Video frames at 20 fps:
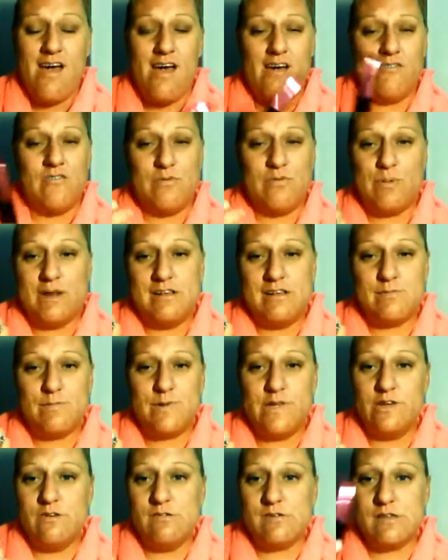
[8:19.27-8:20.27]
Everybody's
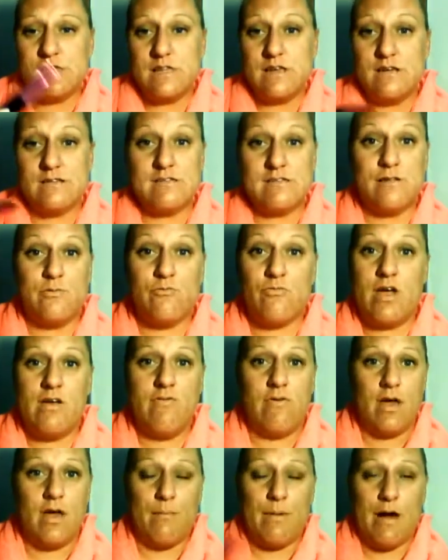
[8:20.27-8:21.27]
been using this and
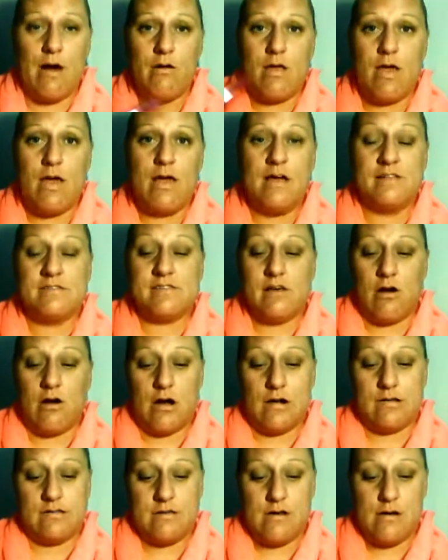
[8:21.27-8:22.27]
raving about it. It's
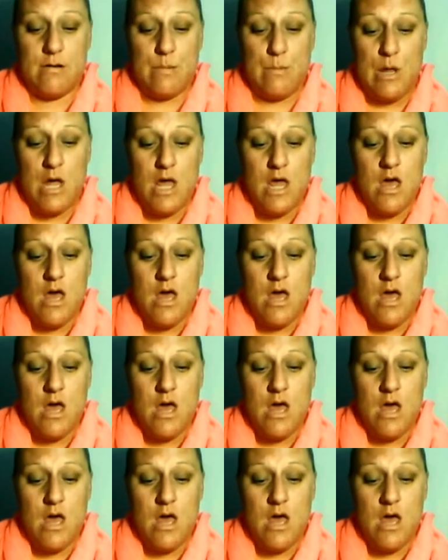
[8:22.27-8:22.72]
awesome.